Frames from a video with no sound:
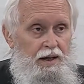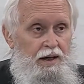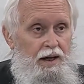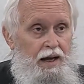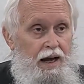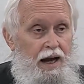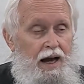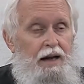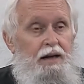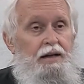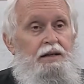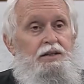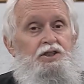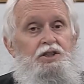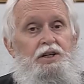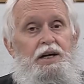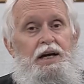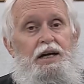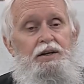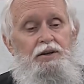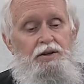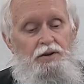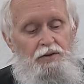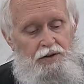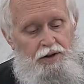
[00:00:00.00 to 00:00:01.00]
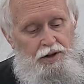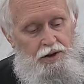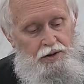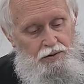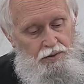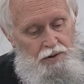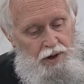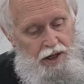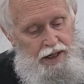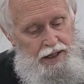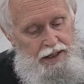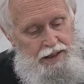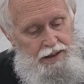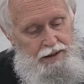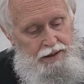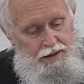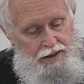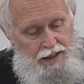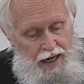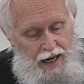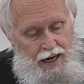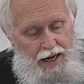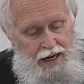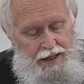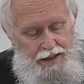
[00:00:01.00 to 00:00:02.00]
Alexander the Great
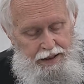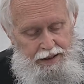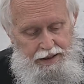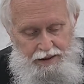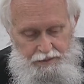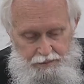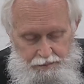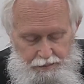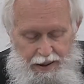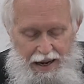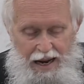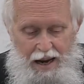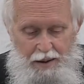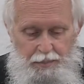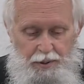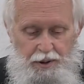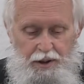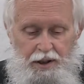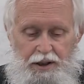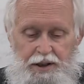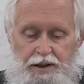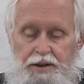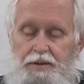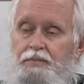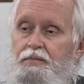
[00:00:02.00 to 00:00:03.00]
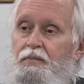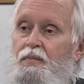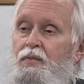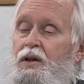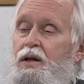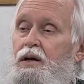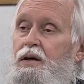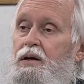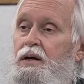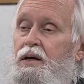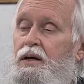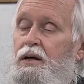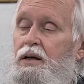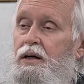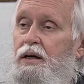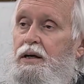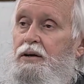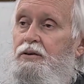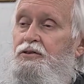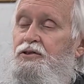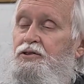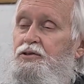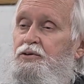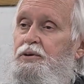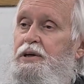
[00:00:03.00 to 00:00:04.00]
died in Babylon
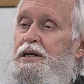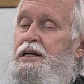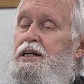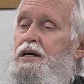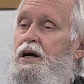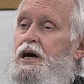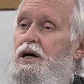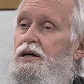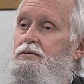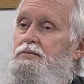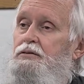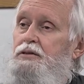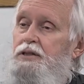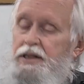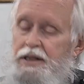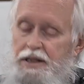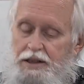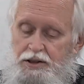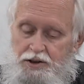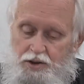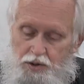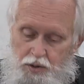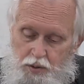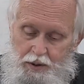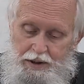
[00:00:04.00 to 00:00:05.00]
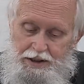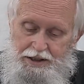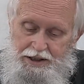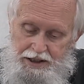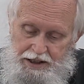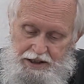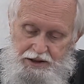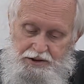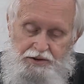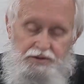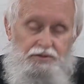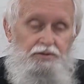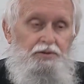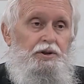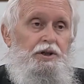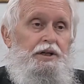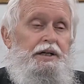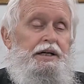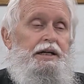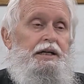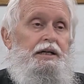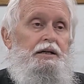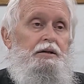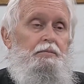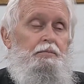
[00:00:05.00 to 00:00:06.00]
in
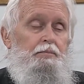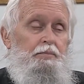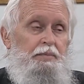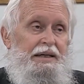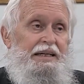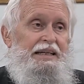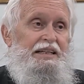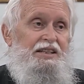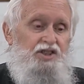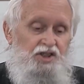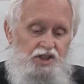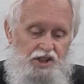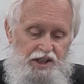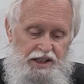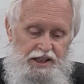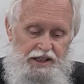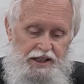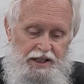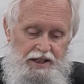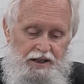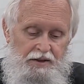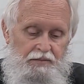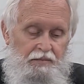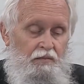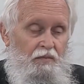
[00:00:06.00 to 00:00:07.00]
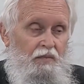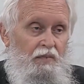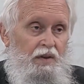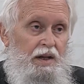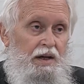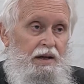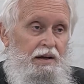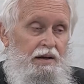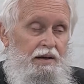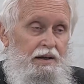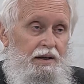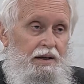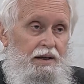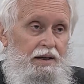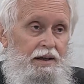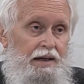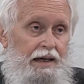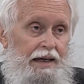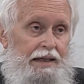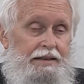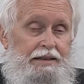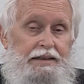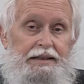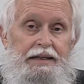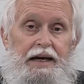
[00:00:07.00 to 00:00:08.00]
323 BC
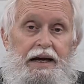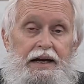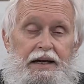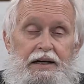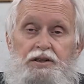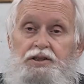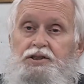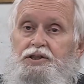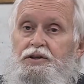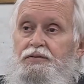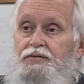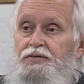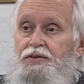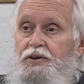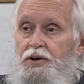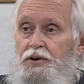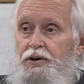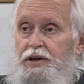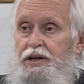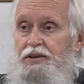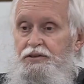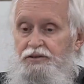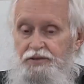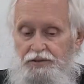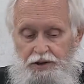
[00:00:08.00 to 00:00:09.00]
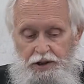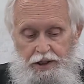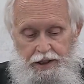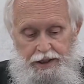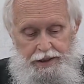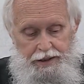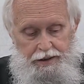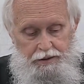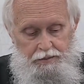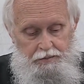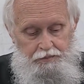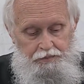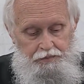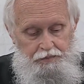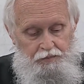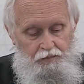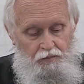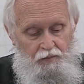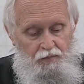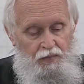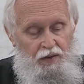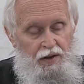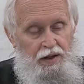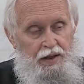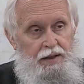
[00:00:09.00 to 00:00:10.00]
at the age of 33.
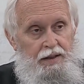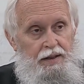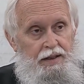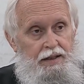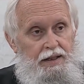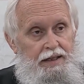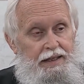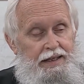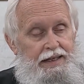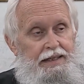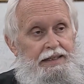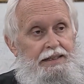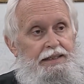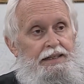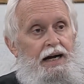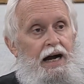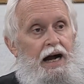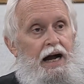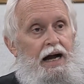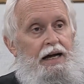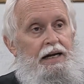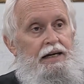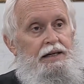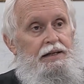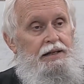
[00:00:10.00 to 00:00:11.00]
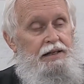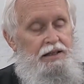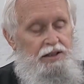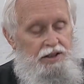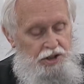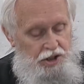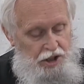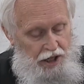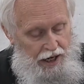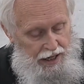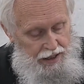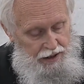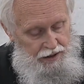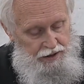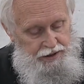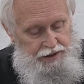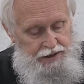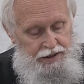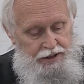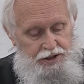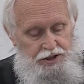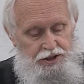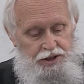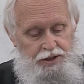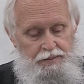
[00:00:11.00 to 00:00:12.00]
He died
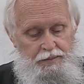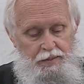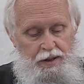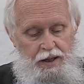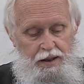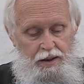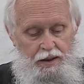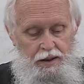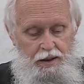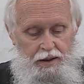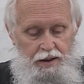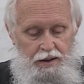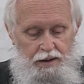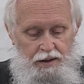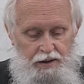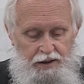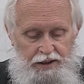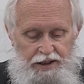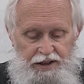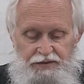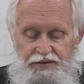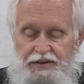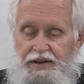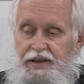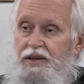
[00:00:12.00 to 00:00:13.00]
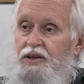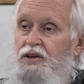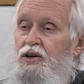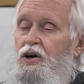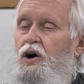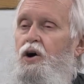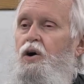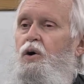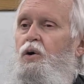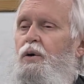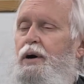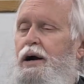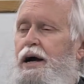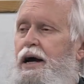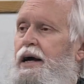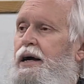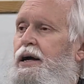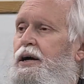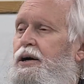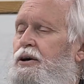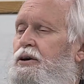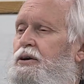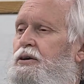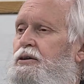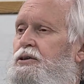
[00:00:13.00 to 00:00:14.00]
childless, leaving no
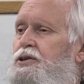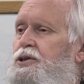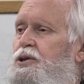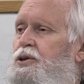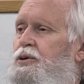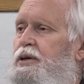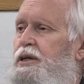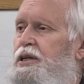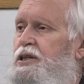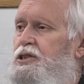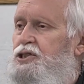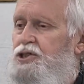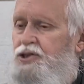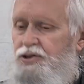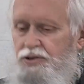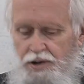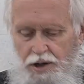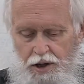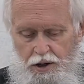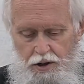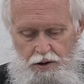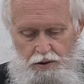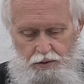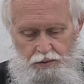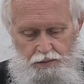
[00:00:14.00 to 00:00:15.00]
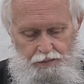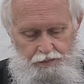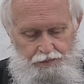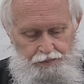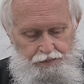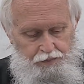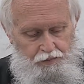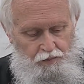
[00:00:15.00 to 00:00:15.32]
heir to his throne.